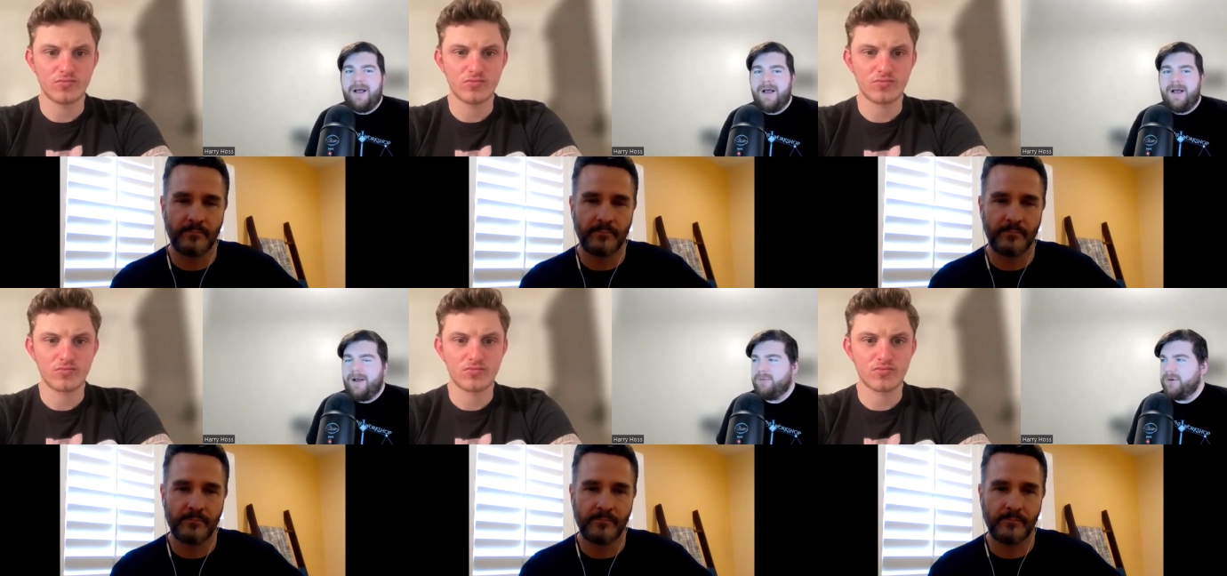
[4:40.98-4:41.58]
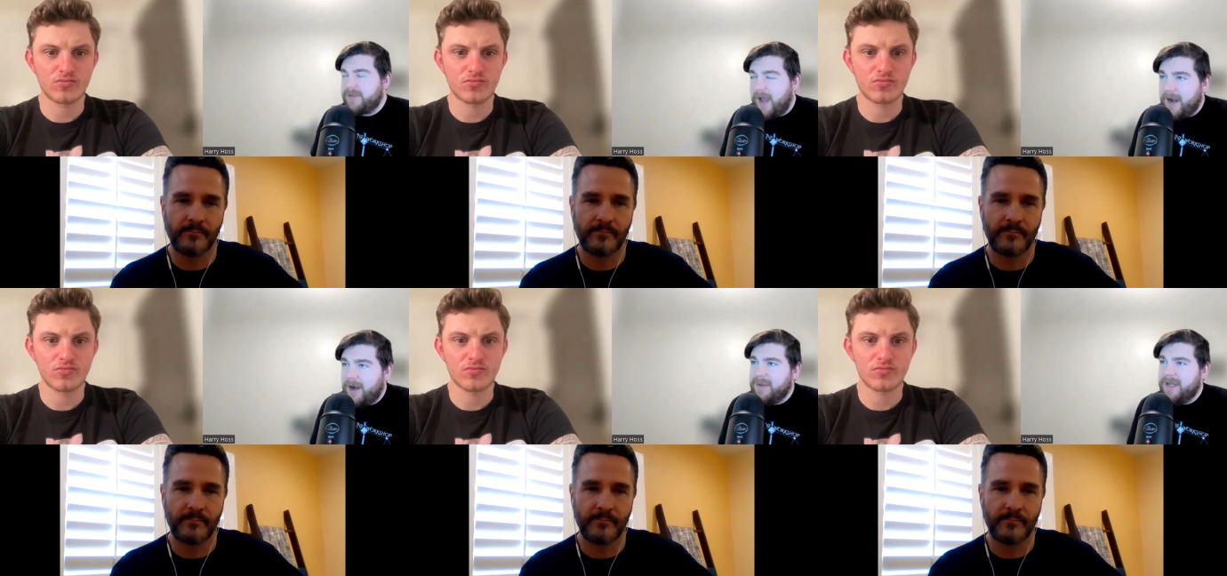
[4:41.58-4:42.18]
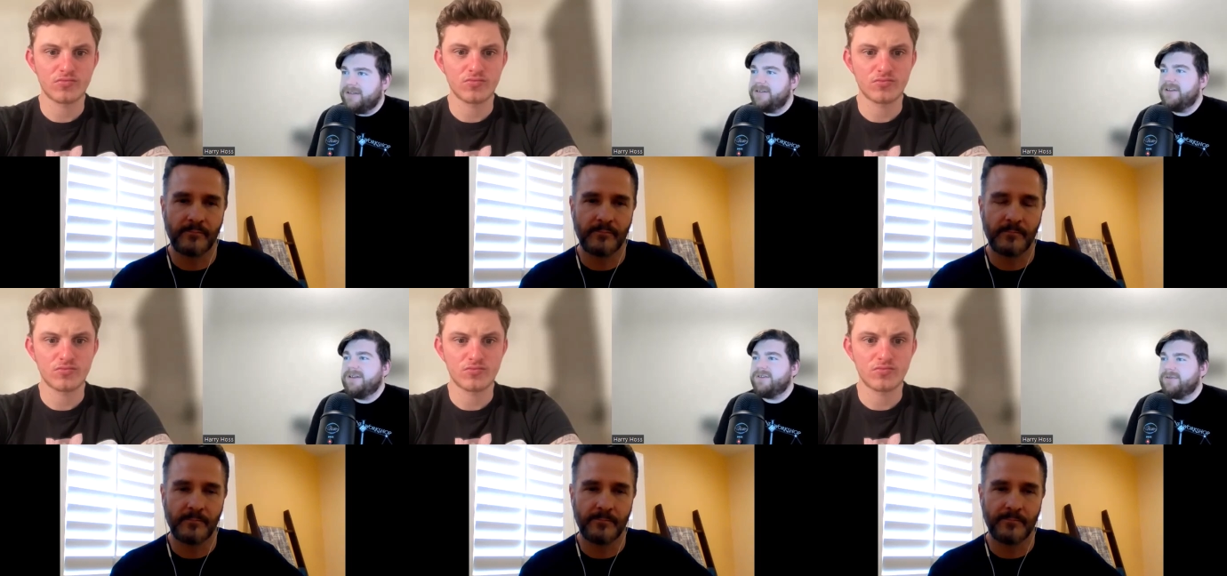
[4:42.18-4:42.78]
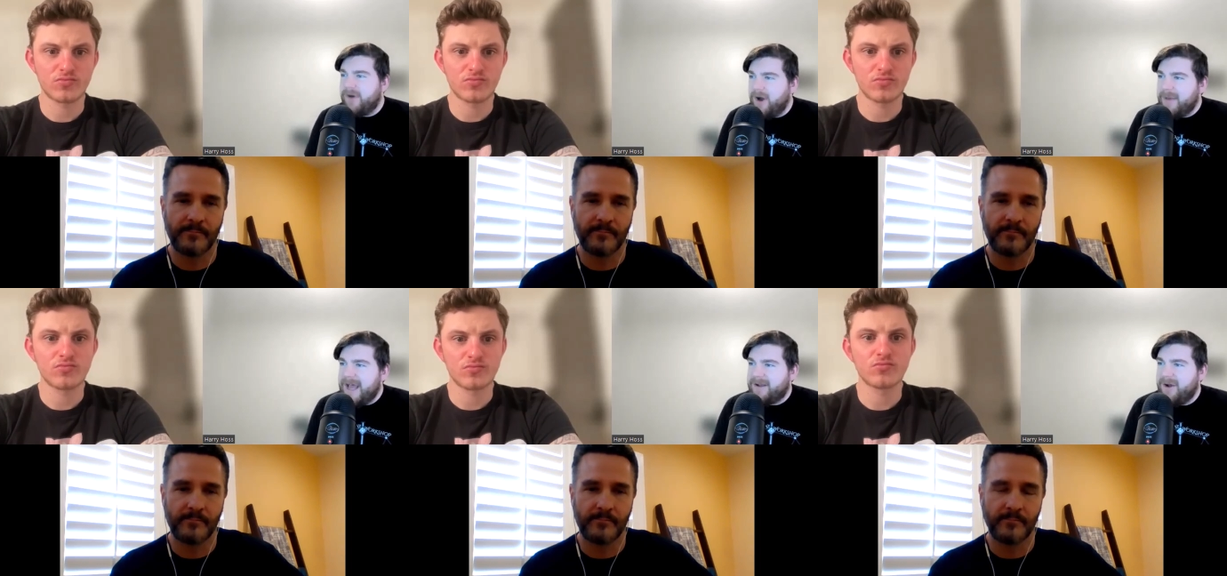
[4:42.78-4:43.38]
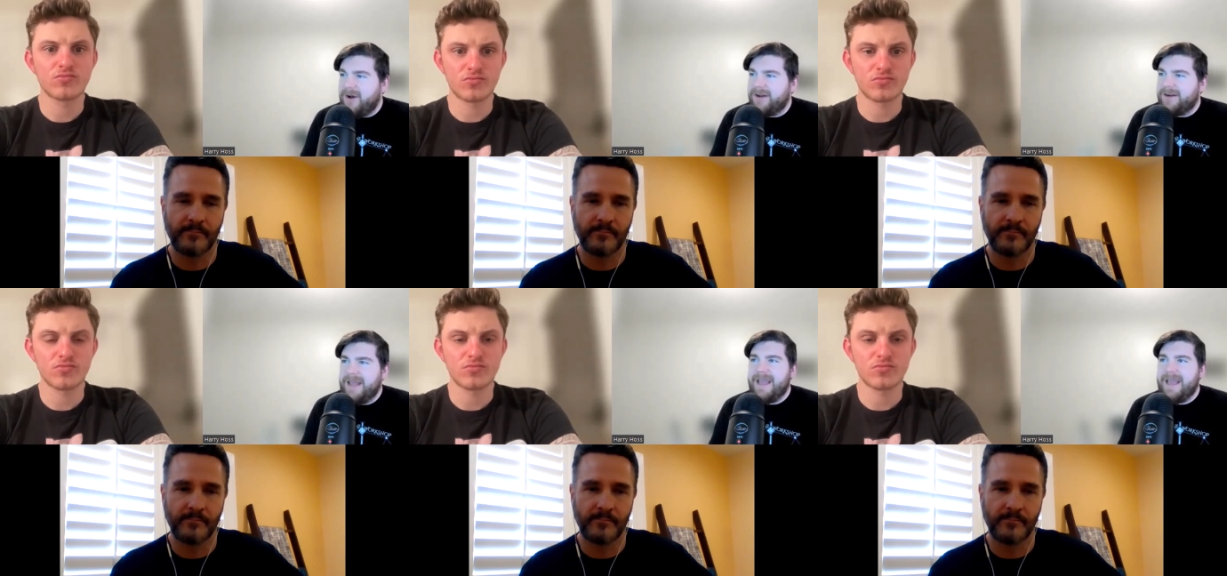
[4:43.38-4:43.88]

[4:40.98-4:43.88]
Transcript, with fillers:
Speaker 1: uh, retirement to fall back on.